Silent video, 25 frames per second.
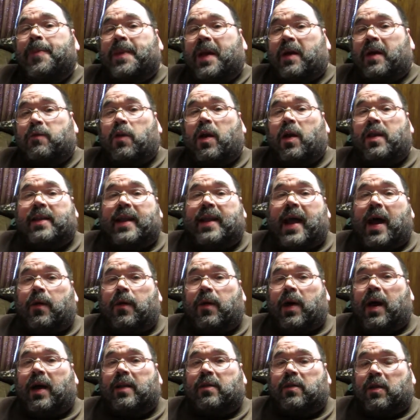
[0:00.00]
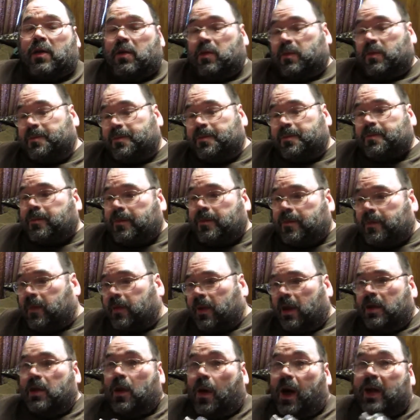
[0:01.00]
and running down onto
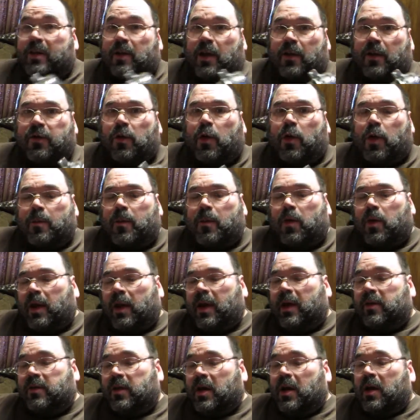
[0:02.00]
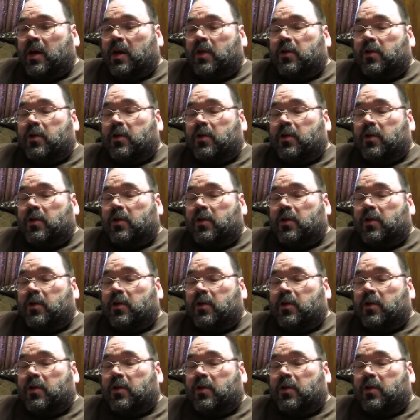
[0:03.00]
you know, onto the floor, more or less.